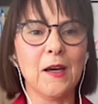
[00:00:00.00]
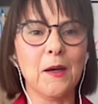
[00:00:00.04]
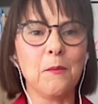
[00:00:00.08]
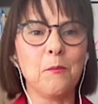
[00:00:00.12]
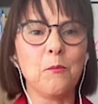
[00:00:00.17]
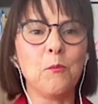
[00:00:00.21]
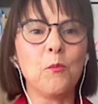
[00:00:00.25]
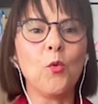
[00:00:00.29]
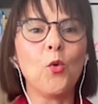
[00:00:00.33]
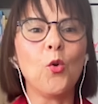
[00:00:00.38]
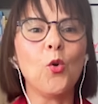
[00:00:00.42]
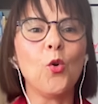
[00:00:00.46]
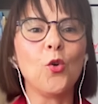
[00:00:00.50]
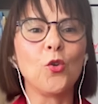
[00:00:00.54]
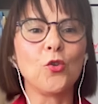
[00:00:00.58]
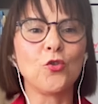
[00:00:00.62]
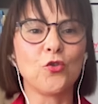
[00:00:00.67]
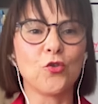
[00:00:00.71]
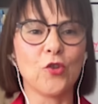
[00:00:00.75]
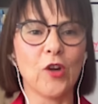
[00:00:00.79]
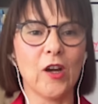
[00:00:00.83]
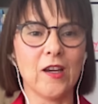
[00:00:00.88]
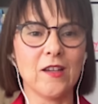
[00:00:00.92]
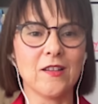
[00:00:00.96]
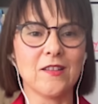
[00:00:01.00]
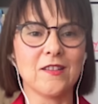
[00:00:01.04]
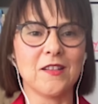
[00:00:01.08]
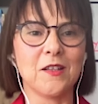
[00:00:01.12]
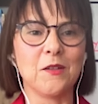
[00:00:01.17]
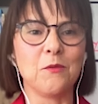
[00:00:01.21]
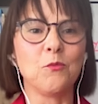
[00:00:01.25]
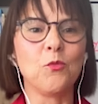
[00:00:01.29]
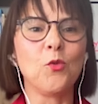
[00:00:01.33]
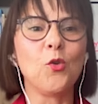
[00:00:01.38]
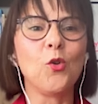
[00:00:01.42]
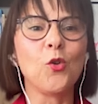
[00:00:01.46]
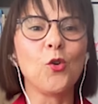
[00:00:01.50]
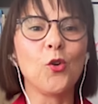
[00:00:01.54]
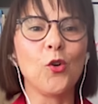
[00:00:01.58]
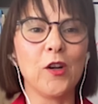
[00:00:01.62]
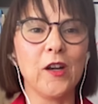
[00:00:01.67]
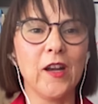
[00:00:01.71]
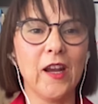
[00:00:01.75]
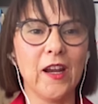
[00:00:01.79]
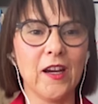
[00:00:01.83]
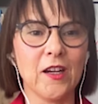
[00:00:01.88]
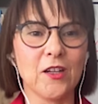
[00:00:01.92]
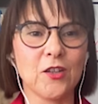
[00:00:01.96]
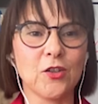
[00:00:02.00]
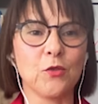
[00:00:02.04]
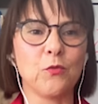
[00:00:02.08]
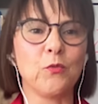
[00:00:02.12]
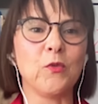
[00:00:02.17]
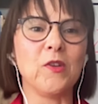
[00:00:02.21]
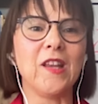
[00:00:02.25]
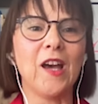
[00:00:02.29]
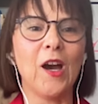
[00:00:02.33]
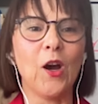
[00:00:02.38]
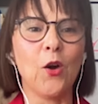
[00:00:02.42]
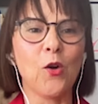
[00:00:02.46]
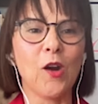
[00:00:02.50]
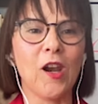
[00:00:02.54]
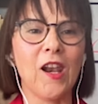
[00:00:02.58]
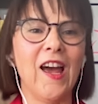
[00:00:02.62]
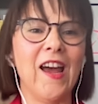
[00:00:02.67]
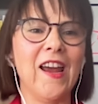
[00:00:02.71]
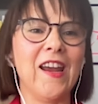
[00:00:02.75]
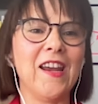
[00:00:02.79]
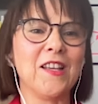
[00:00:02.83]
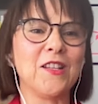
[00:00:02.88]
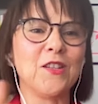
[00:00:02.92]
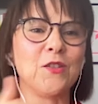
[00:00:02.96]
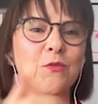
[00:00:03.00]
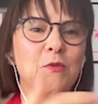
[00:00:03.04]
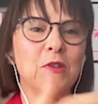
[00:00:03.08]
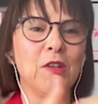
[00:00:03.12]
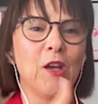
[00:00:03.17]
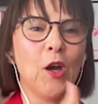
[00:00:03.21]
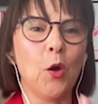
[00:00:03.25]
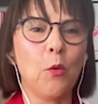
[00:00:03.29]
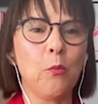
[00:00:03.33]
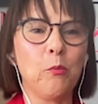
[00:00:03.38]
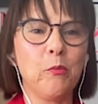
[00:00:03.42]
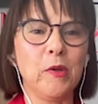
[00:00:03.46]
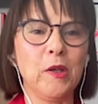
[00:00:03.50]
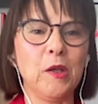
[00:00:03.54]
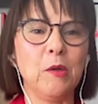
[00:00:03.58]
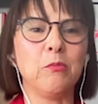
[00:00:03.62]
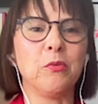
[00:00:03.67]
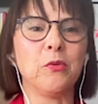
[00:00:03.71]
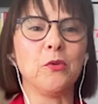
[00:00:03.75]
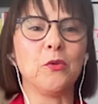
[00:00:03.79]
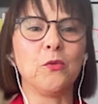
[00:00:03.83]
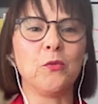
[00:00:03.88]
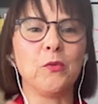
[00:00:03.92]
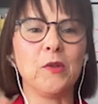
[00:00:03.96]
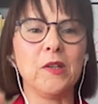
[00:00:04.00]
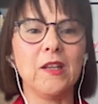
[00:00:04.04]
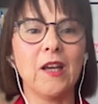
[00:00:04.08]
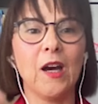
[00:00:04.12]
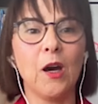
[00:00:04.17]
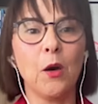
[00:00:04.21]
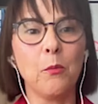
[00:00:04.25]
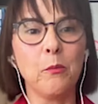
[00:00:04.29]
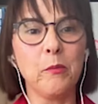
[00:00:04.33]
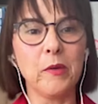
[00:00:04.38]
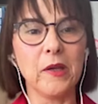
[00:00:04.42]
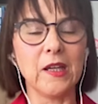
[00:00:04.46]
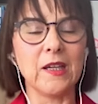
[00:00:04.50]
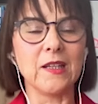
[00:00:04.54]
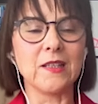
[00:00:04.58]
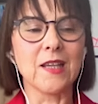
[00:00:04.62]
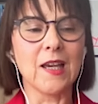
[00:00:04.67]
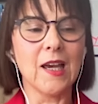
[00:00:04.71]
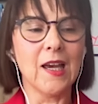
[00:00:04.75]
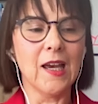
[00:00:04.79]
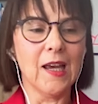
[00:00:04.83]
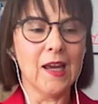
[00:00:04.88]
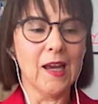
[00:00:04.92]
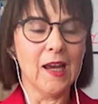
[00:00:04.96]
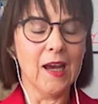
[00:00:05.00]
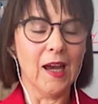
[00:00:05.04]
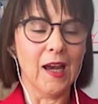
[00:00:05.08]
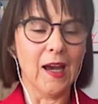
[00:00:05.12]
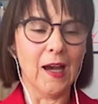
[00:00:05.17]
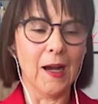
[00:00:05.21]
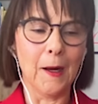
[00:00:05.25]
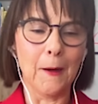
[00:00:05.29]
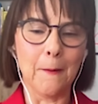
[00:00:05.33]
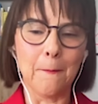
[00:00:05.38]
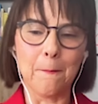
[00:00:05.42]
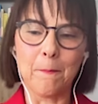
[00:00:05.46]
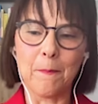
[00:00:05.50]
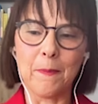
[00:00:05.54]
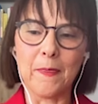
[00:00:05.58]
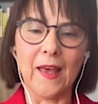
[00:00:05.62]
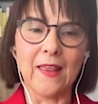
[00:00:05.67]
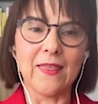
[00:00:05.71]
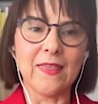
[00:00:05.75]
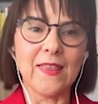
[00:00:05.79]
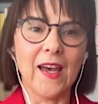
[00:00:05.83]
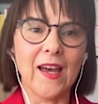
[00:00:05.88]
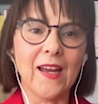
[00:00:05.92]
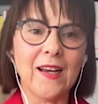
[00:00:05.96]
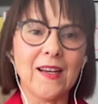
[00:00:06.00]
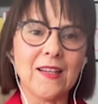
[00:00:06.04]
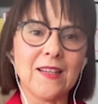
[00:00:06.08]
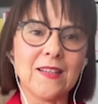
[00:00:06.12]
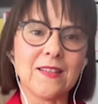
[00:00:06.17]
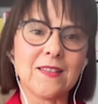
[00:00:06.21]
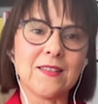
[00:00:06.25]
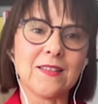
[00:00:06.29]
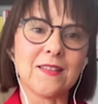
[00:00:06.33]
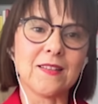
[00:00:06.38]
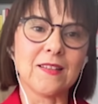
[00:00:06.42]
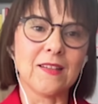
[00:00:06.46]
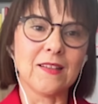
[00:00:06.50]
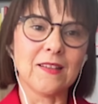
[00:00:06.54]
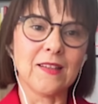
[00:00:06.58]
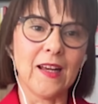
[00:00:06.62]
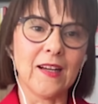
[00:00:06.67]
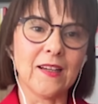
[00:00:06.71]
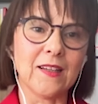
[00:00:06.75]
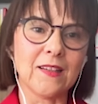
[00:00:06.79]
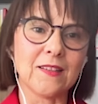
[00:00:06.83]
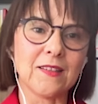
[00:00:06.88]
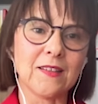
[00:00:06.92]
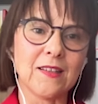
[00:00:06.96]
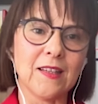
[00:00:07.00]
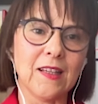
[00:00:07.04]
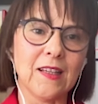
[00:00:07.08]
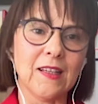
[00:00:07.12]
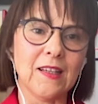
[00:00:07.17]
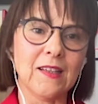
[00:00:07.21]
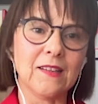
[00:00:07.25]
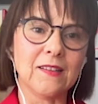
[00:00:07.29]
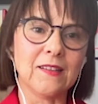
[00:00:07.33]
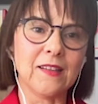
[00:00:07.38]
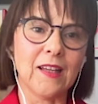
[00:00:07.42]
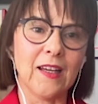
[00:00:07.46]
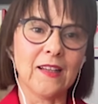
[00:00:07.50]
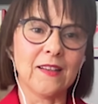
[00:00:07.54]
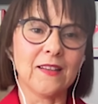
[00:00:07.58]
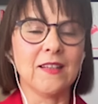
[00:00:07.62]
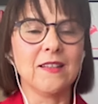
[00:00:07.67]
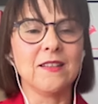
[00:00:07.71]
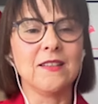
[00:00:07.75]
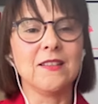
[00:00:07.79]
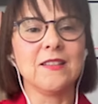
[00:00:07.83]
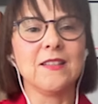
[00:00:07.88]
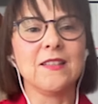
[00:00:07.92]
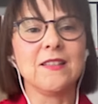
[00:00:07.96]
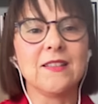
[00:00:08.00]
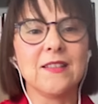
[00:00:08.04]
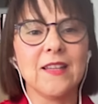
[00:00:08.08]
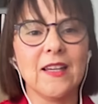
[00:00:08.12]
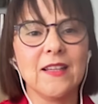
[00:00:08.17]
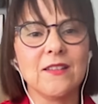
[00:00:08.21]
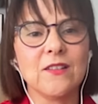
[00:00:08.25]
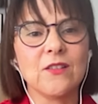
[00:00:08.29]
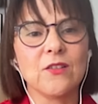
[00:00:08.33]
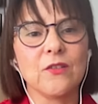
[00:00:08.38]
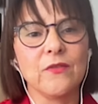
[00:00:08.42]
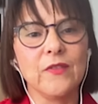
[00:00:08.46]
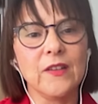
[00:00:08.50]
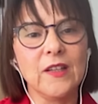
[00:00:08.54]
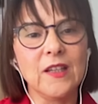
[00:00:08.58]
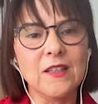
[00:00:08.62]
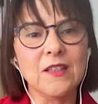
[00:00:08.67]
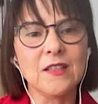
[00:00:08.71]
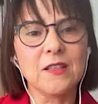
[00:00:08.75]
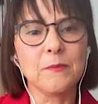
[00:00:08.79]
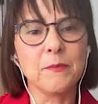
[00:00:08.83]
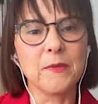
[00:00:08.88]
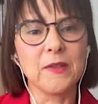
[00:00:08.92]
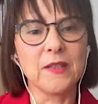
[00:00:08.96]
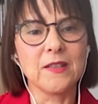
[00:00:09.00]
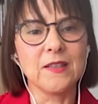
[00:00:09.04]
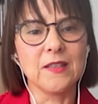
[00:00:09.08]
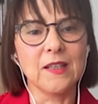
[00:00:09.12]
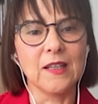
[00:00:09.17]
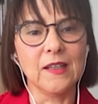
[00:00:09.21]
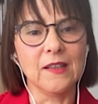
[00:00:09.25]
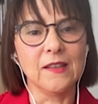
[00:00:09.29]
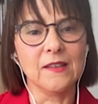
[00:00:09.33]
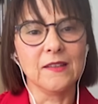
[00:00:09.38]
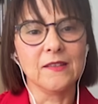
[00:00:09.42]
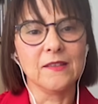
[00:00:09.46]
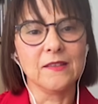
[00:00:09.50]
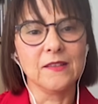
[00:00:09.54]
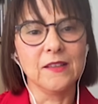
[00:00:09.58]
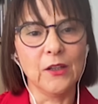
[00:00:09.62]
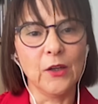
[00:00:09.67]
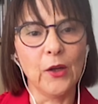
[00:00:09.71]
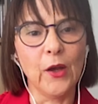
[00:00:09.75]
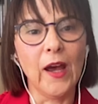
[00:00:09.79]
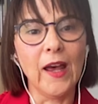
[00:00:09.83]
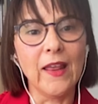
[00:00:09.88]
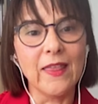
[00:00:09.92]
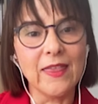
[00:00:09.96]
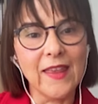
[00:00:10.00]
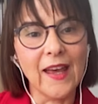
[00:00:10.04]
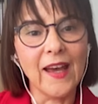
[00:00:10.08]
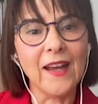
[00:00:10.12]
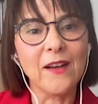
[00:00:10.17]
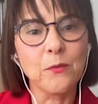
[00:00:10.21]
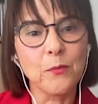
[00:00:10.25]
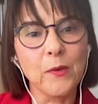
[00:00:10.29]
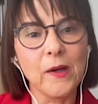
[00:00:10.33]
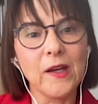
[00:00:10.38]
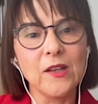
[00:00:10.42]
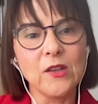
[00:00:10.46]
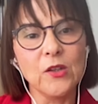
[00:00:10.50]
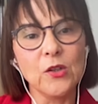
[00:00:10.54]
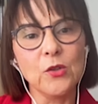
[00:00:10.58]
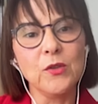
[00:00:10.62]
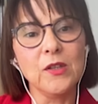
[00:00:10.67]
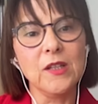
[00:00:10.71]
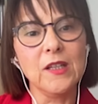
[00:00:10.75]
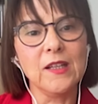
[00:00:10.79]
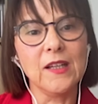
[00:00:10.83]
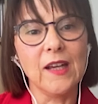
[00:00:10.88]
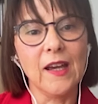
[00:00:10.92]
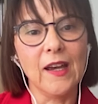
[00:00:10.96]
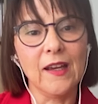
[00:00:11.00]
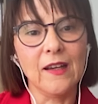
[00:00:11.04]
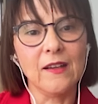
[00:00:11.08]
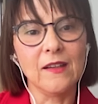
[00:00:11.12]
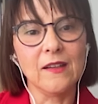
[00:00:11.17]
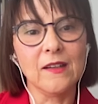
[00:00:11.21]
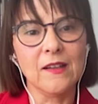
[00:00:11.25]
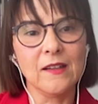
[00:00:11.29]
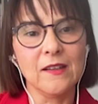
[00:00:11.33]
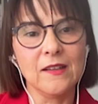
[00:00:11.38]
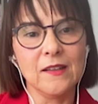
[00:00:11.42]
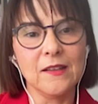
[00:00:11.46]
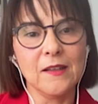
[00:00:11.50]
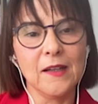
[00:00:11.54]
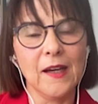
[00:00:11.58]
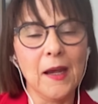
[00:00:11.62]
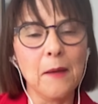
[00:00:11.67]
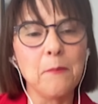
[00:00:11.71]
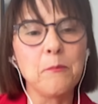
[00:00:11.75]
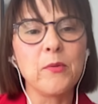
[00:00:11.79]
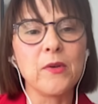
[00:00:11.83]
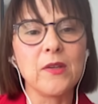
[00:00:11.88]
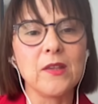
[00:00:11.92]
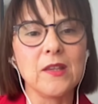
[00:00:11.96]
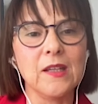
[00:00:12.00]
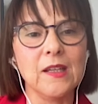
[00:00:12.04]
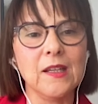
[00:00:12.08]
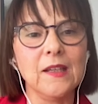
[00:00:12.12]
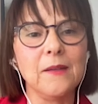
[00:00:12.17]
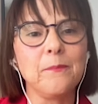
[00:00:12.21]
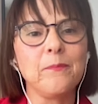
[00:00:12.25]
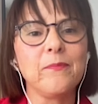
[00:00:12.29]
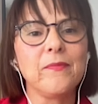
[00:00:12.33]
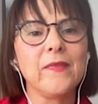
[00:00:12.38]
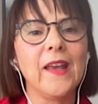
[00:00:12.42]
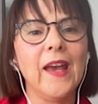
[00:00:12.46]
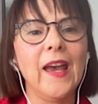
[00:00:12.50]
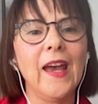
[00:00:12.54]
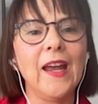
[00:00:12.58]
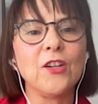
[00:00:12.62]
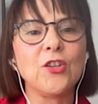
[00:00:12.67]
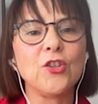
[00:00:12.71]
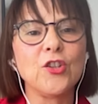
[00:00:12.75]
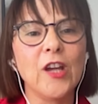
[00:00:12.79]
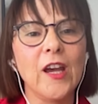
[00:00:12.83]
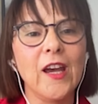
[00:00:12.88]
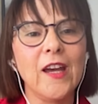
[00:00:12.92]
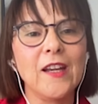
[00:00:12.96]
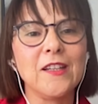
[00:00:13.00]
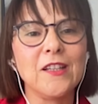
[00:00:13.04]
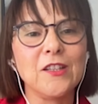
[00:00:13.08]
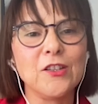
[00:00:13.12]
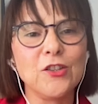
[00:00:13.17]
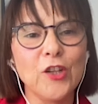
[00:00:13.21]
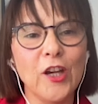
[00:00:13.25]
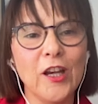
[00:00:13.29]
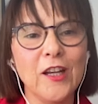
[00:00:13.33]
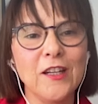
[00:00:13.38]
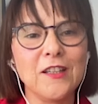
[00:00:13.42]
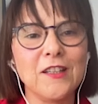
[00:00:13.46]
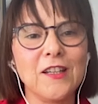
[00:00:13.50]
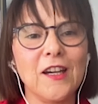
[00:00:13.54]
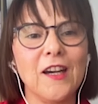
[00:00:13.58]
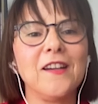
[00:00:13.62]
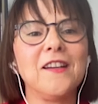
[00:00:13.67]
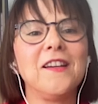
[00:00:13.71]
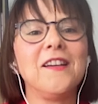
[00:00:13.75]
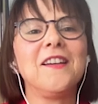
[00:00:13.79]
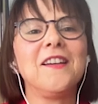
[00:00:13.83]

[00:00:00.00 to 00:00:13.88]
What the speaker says: more trust and more connection with our clients, with our people, with our peers. And that is the sense of intimacy, and that where you need empathy and shared agenda.